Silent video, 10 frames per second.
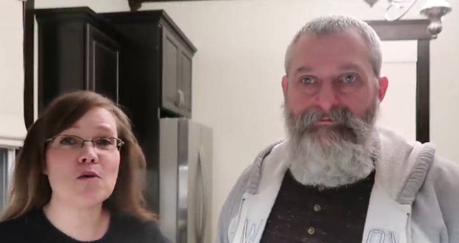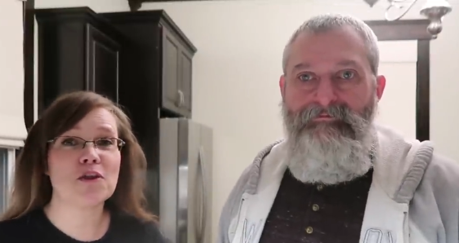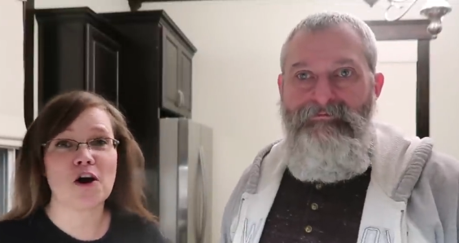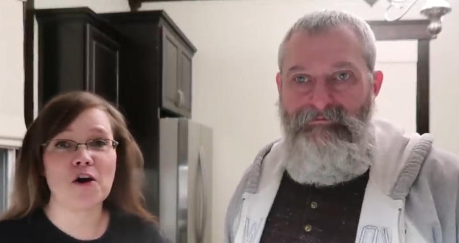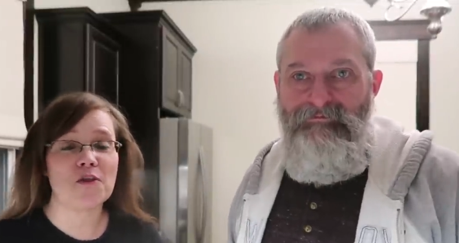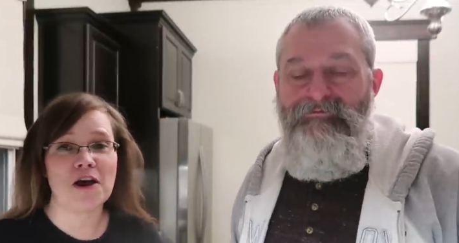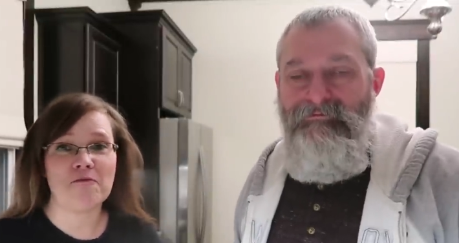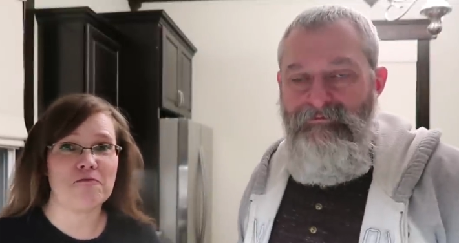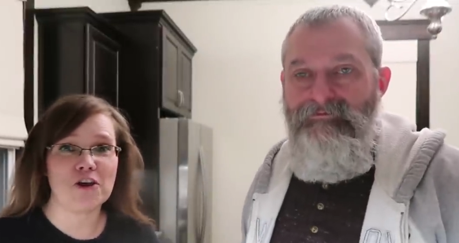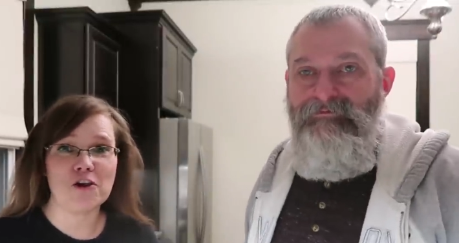Speaker 1: with all
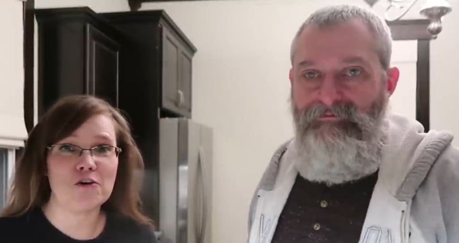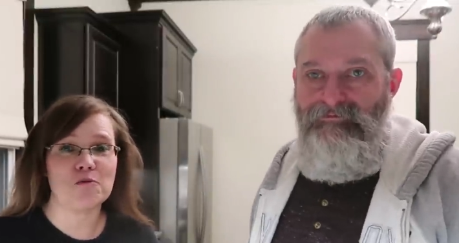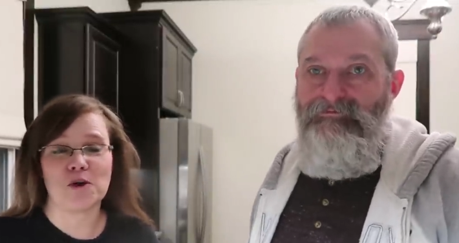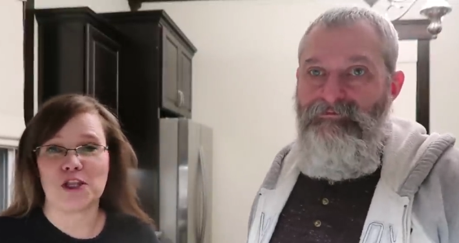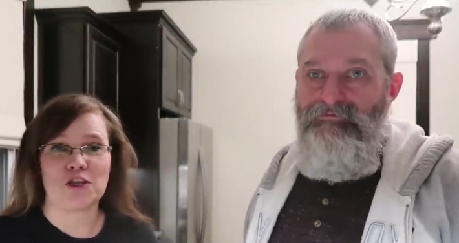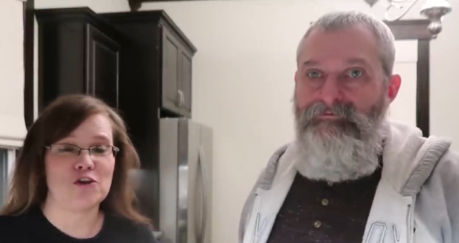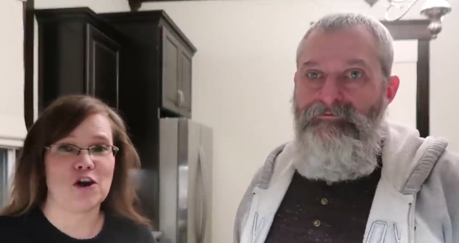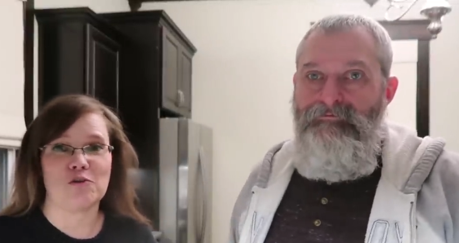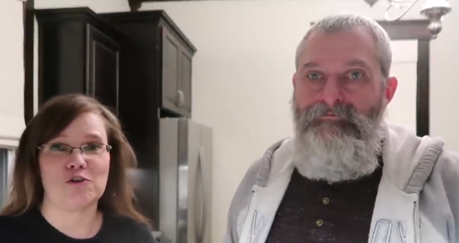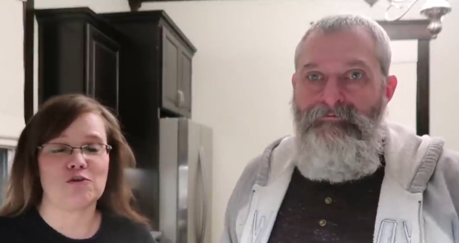that food when, you
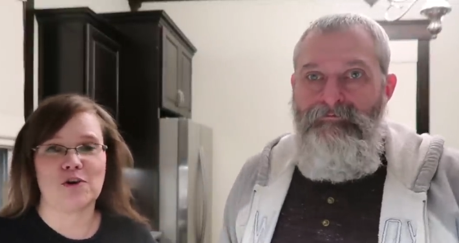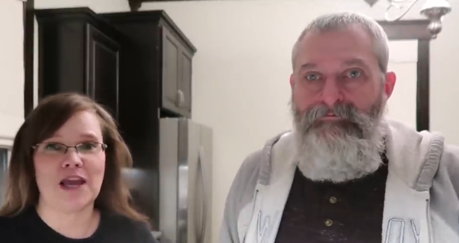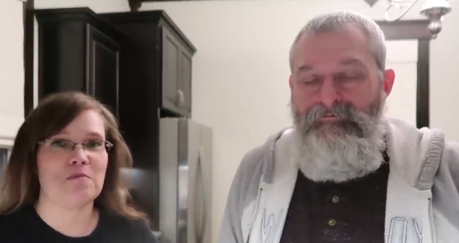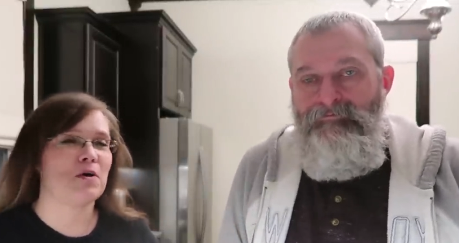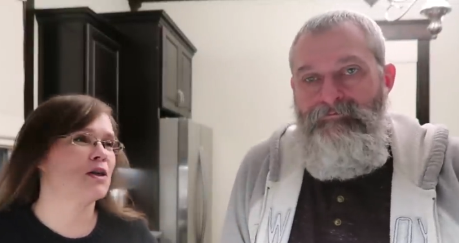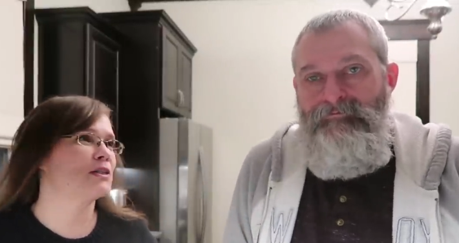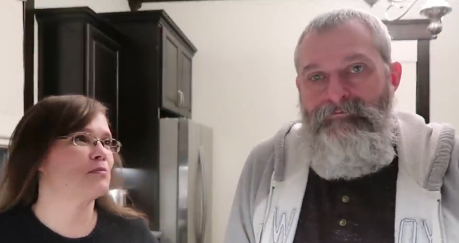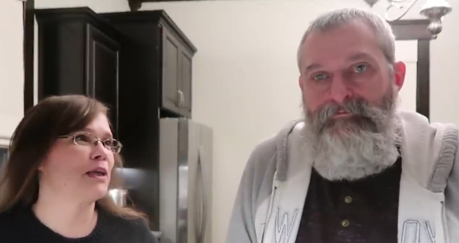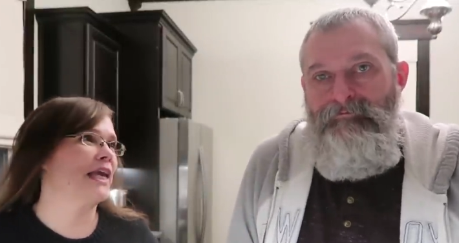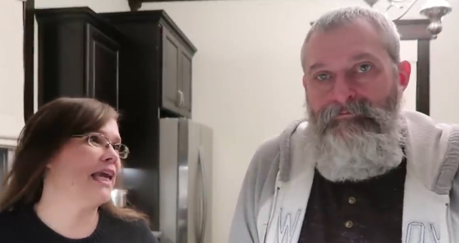know, you can't
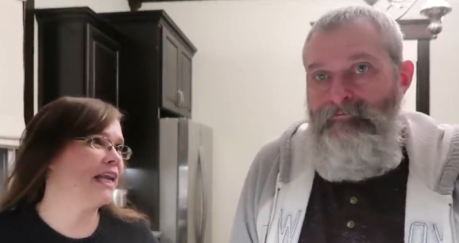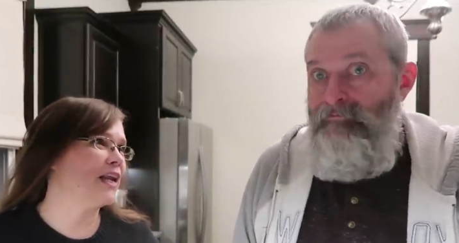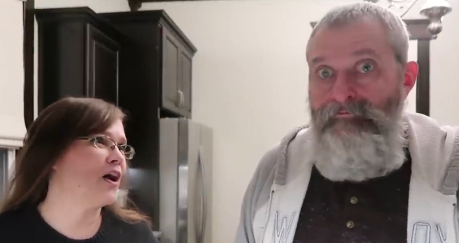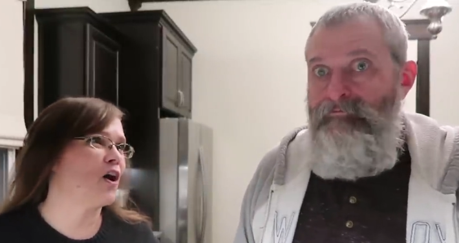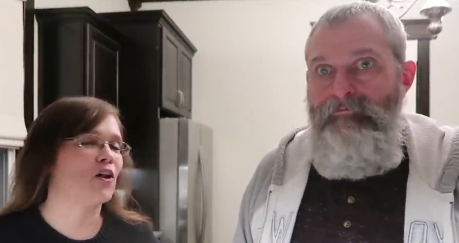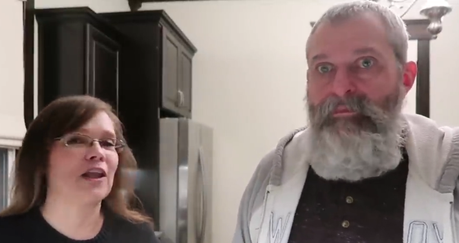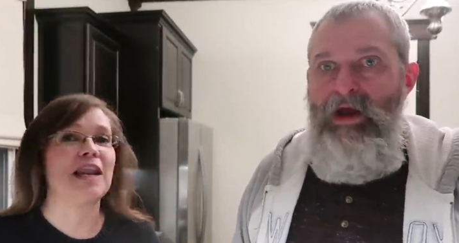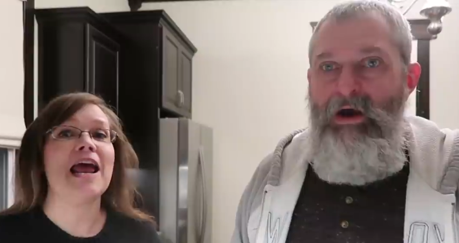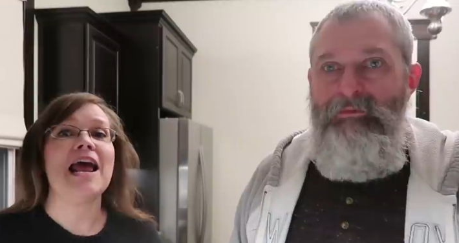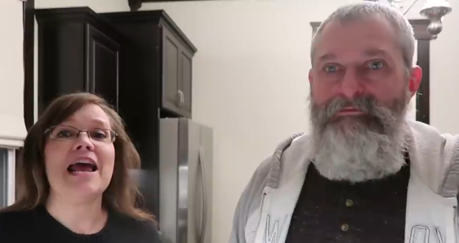possibly eat it all?
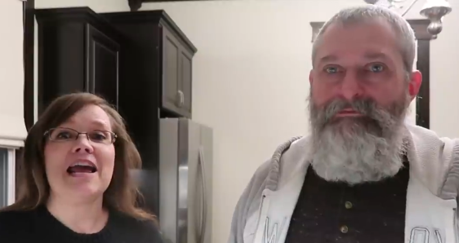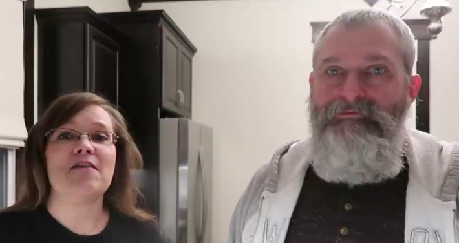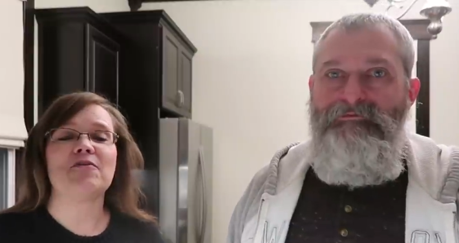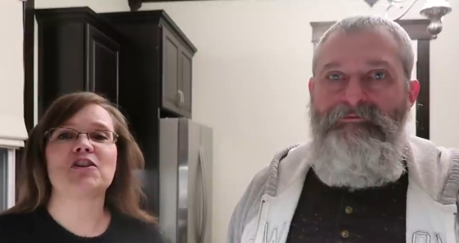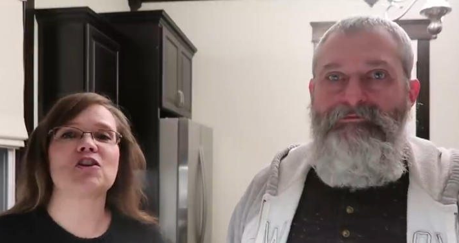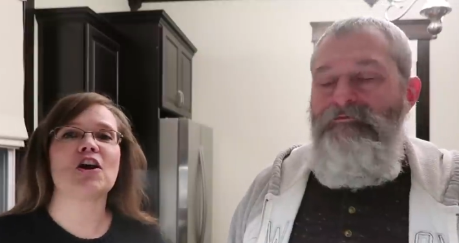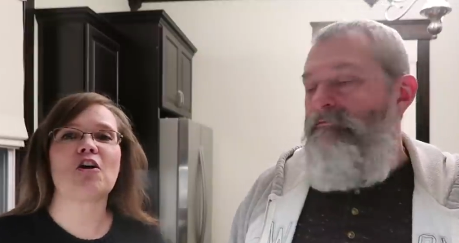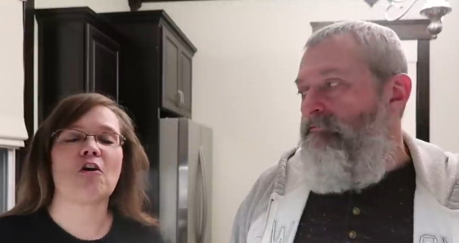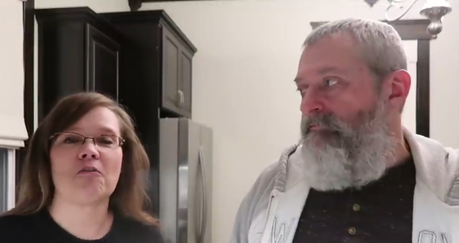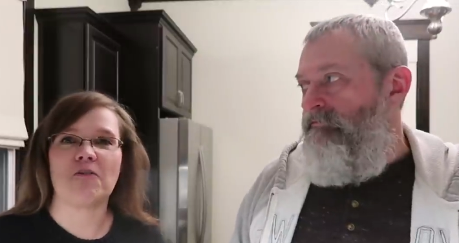And if it's
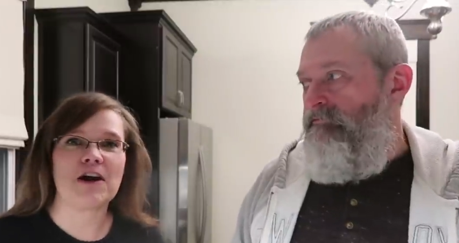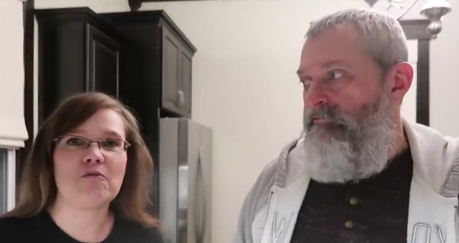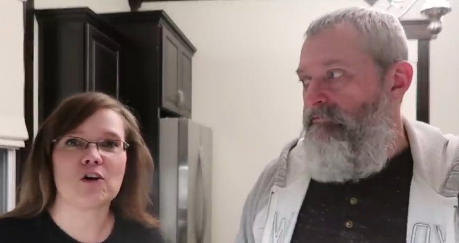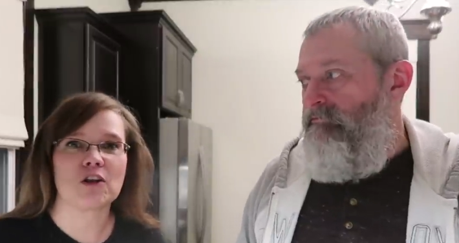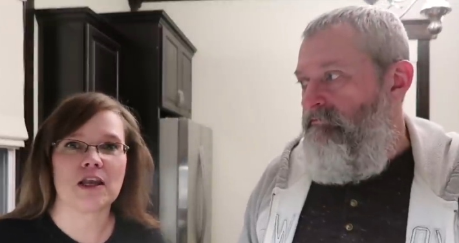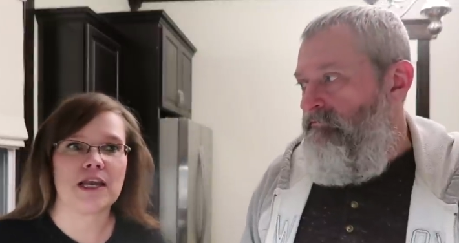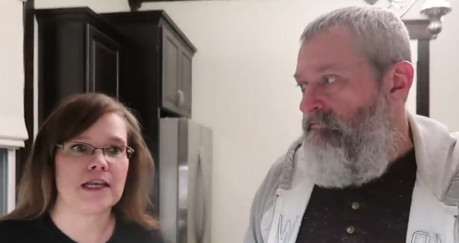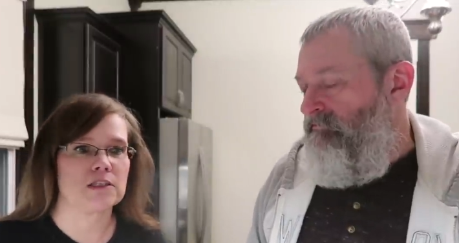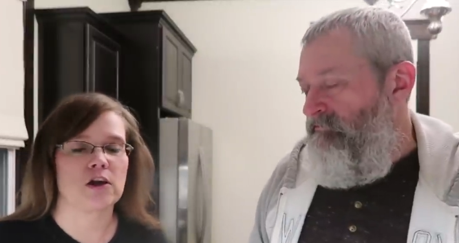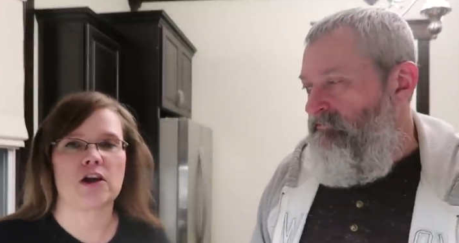like our favorite
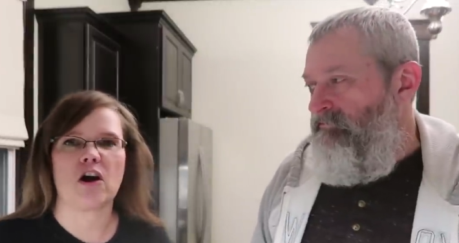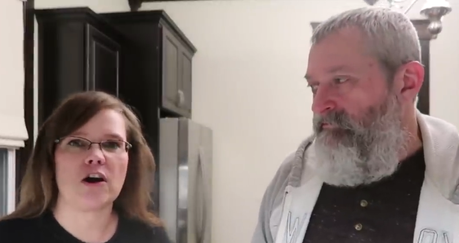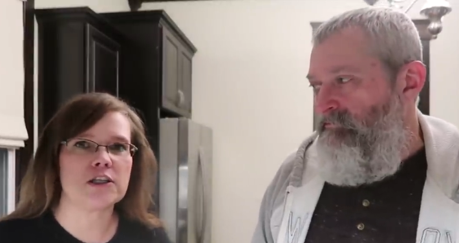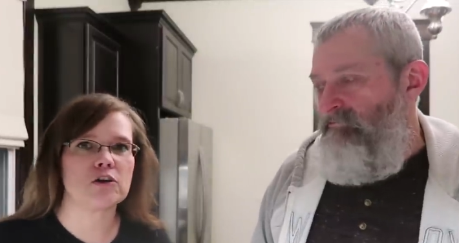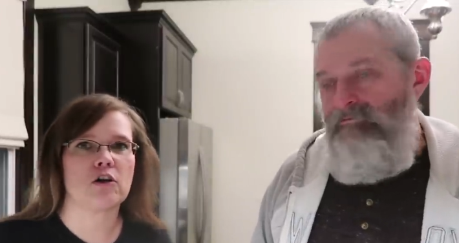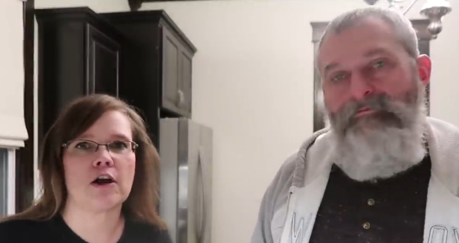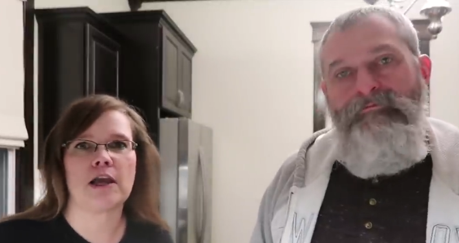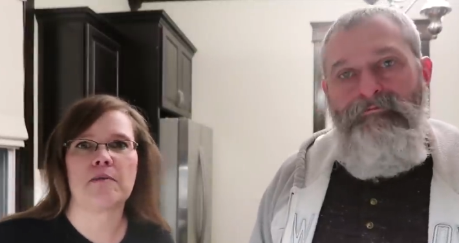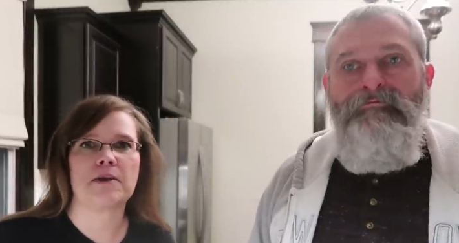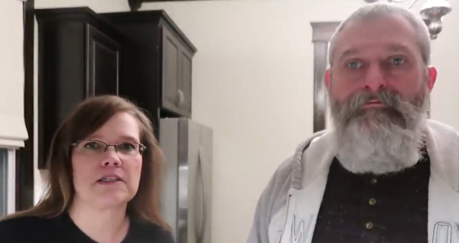things, like ice
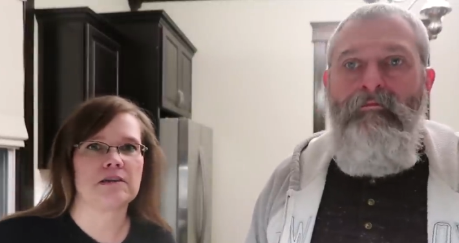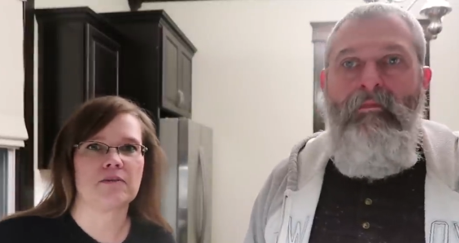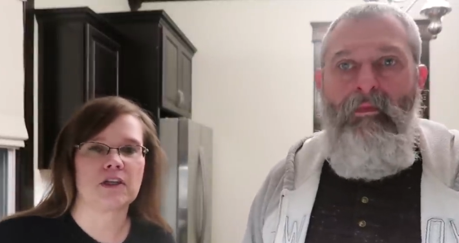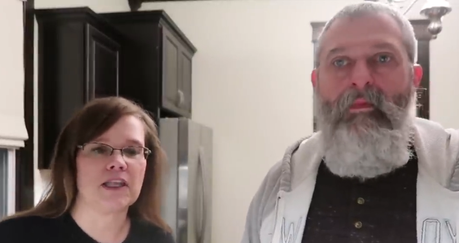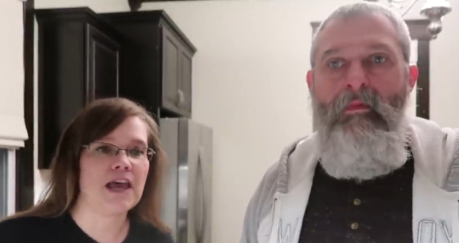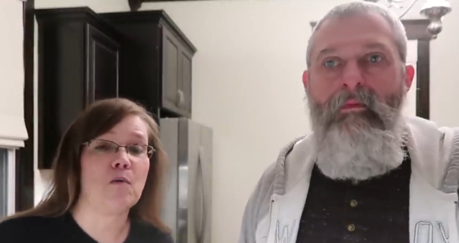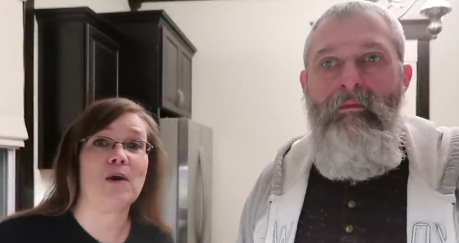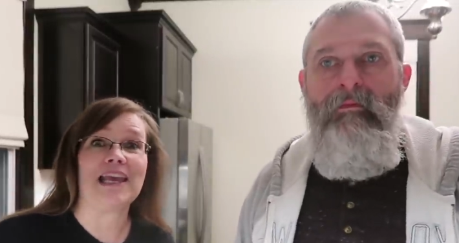cream and stuff like that, we